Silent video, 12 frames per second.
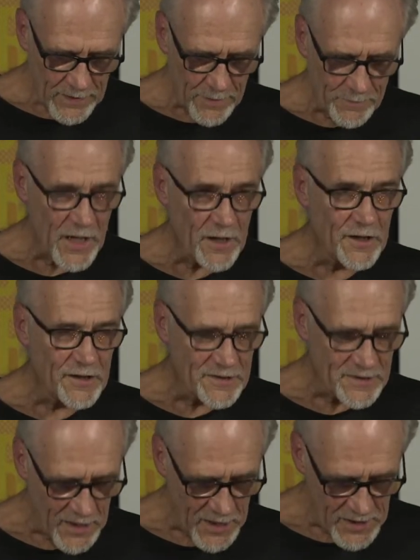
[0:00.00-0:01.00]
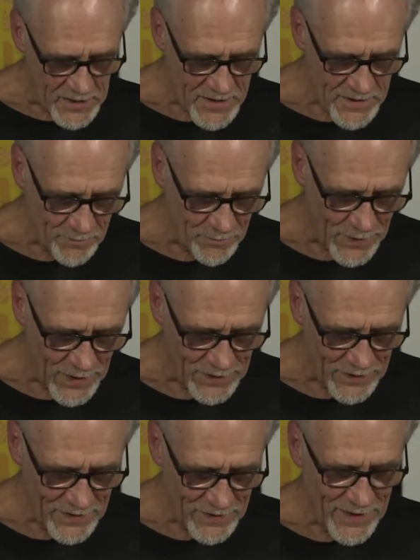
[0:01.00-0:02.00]
I'm not going to sing,
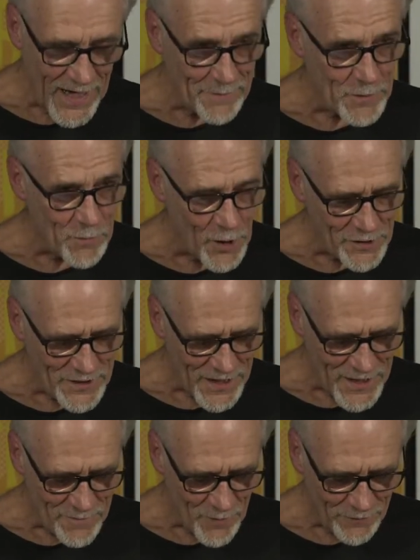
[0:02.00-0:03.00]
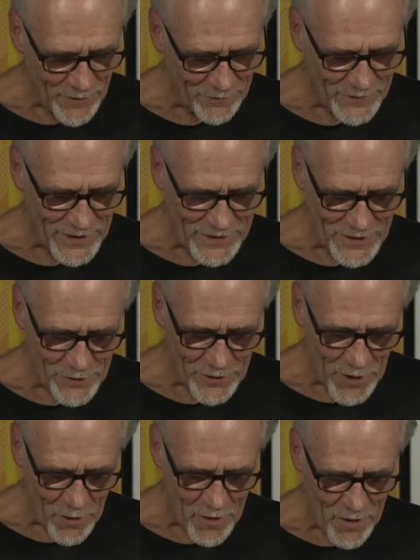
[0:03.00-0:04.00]
but happy birthday, number 50, dear
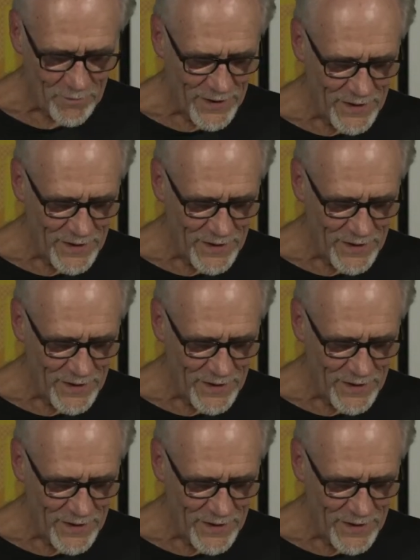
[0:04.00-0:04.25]
Co-op,